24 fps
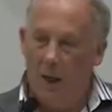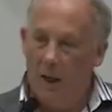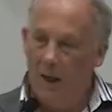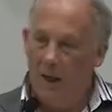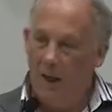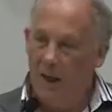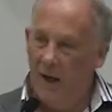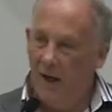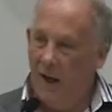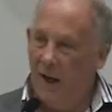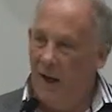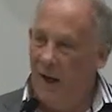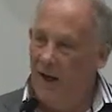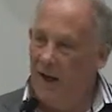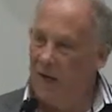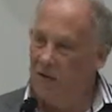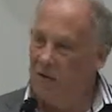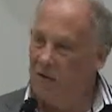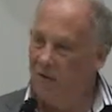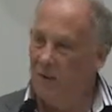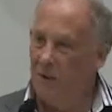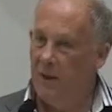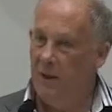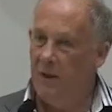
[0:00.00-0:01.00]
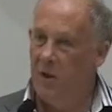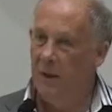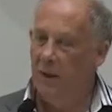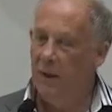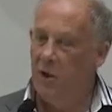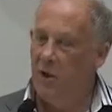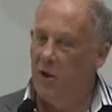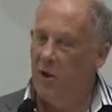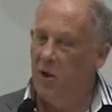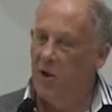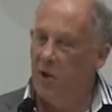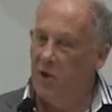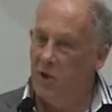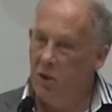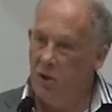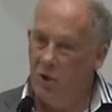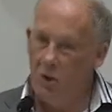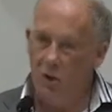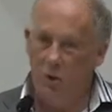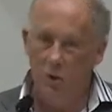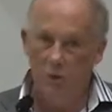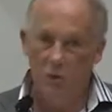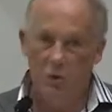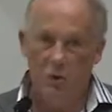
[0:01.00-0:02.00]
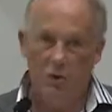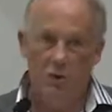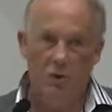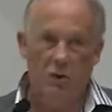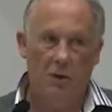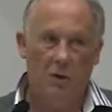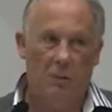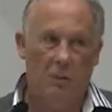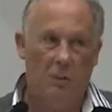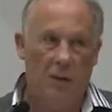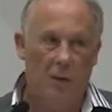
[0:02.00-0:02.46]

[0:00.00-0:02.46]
there has been a huge